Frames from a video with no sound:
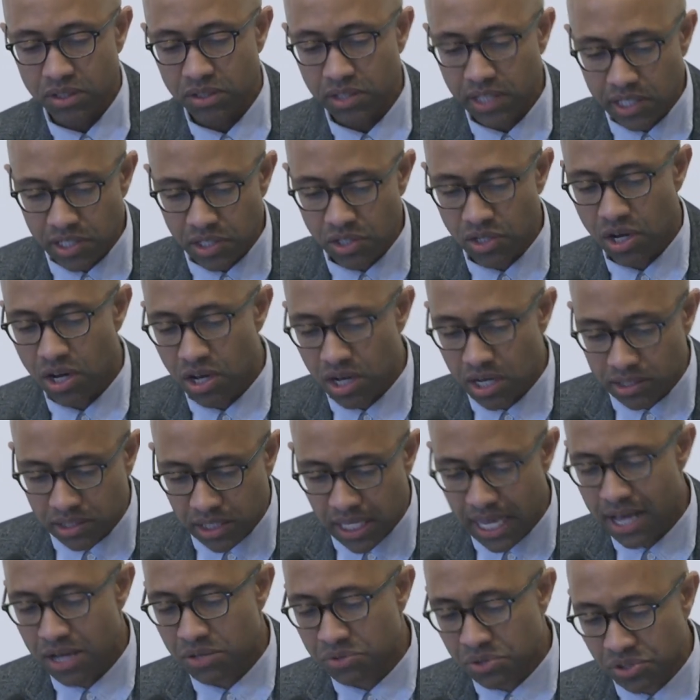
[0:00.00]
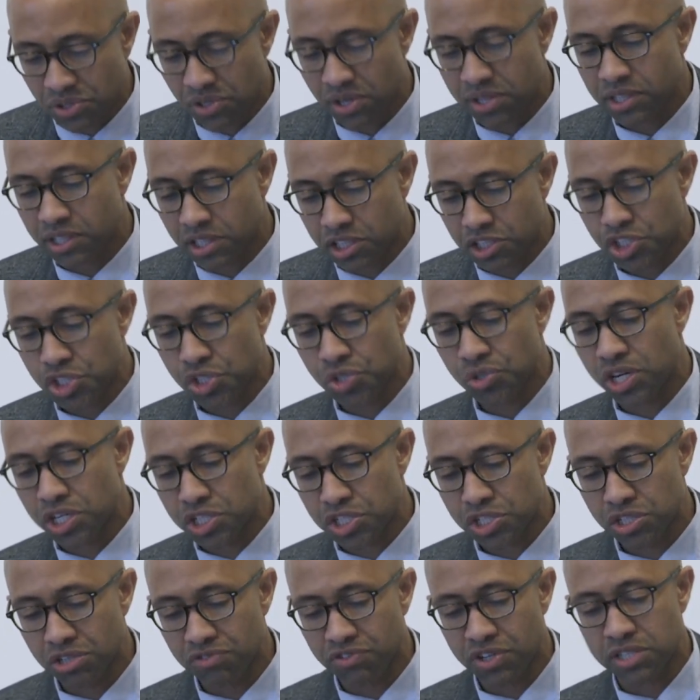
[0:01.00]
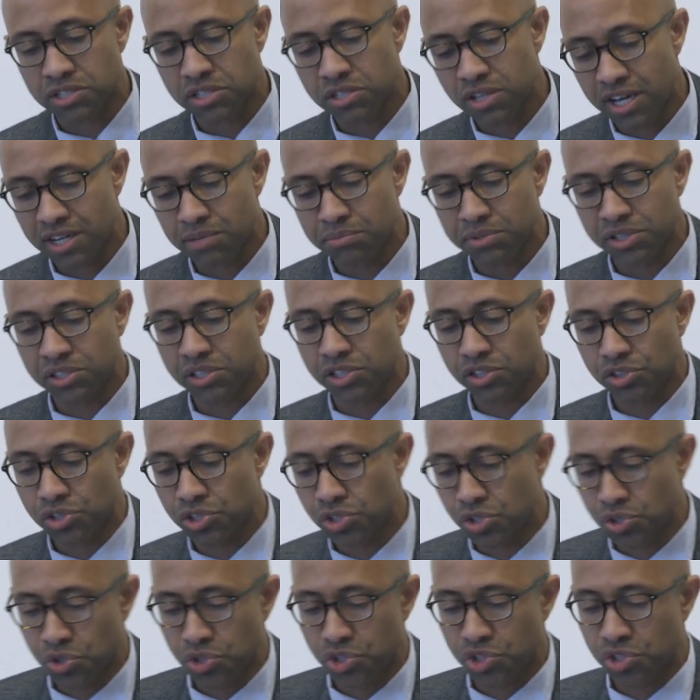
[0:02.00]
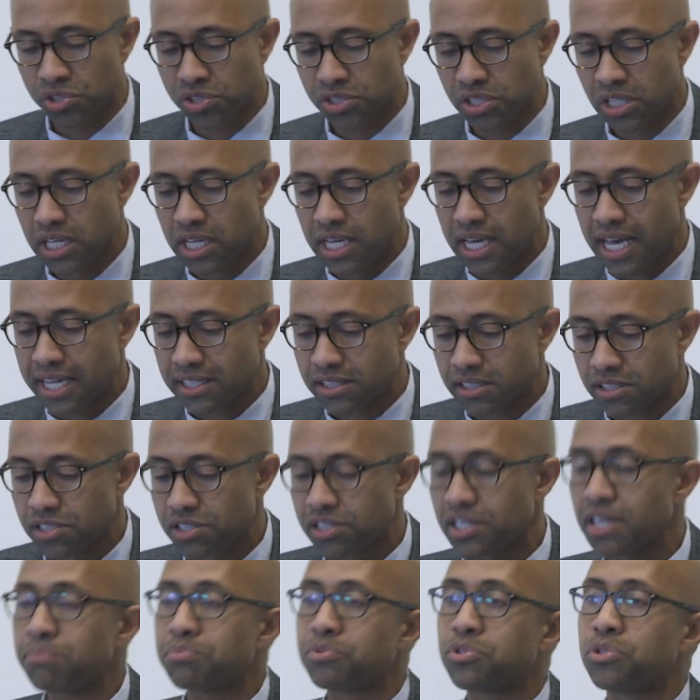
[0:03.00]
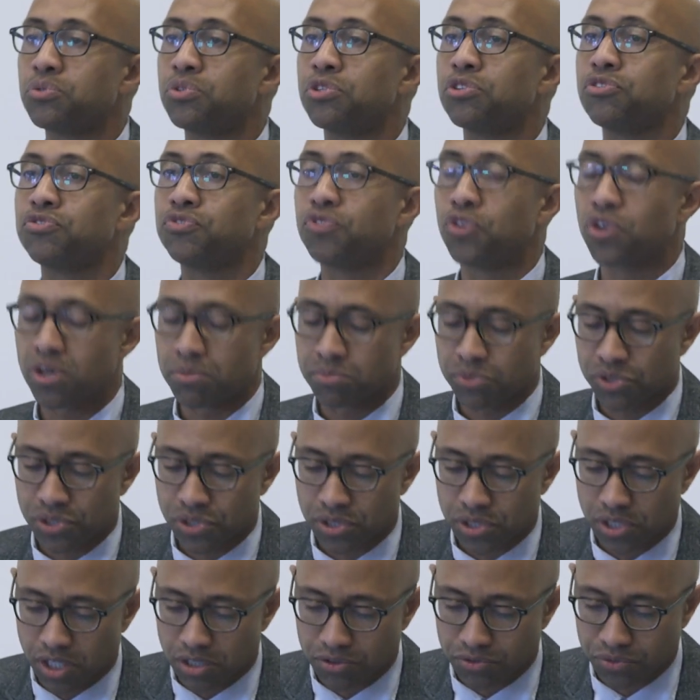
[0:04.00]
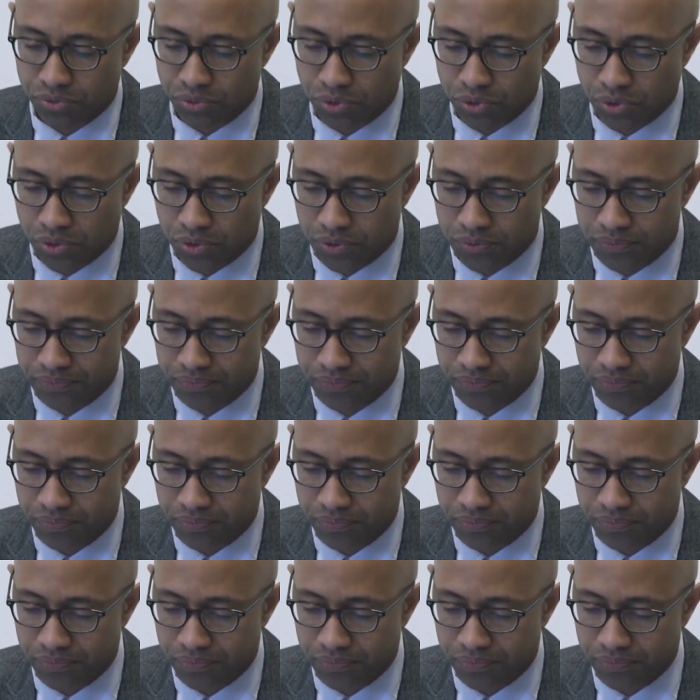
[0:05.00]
They now saw the construction of autonomous institutions as a step toward formal self-rule.